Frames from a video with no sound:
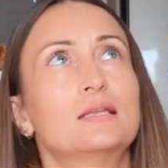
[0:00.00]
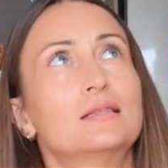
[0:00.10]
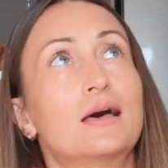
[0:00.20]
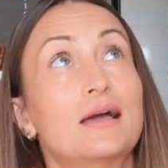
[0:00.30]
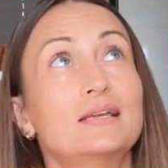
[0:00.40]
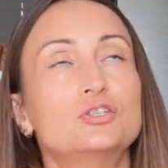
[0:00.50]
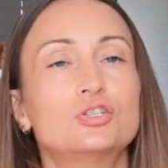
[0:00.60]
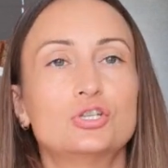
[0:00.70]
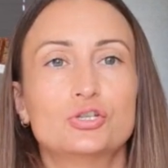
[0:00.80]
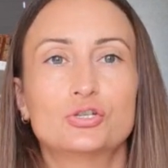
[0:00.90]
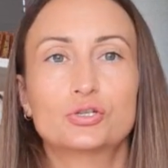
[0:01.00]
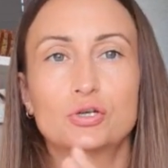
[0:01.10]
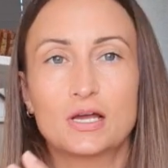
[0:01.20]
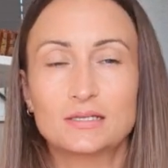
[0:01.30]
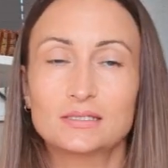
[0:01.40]
nice
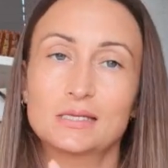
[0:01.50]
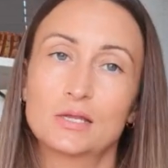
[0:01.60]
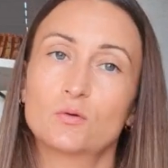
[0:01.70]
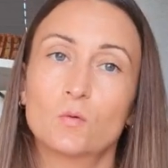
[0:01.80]
to understand